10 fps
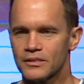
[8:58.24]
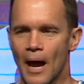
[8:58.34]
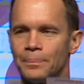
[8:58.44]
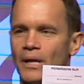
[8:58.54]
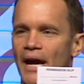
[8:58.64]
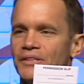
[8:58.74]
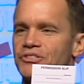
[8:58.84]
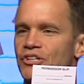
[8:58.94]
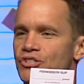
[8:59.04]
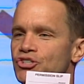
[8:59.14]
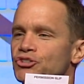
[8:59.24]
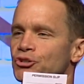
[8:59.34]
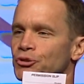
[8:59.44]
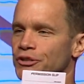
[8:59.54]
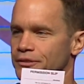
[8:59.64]
line says
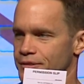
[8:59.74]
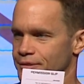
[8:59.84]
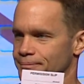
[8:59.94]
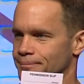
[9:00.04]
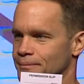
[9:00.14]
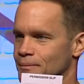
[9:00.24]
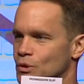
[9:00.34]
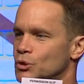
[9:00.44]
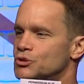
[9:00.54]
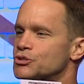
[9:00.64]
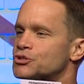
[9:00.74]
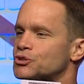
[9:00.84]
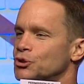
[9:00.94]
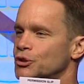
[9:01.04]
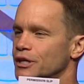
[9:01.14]
student. Who's the
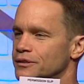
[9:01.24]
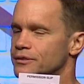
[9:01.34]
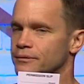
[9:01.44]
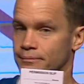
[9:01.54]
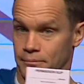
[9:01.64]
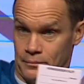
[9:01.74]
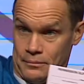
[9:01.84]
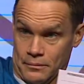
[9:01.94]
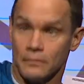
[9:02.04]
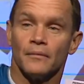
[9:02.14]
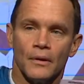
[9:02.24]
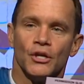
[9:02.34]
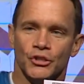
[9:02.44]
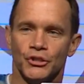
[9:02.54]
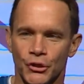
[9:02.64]
student?
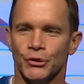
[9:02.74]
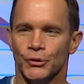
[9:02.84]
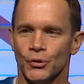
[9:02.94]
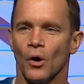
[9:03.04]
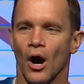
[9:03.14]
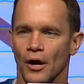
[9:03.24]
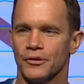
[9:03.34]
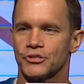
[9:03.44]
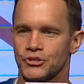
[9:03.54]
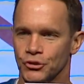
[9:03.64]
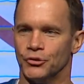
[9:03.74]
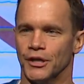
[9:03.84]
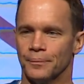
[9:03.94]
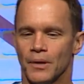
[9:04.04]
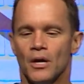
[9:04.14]
You are the student.
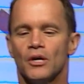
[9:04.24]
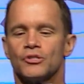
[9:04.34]
So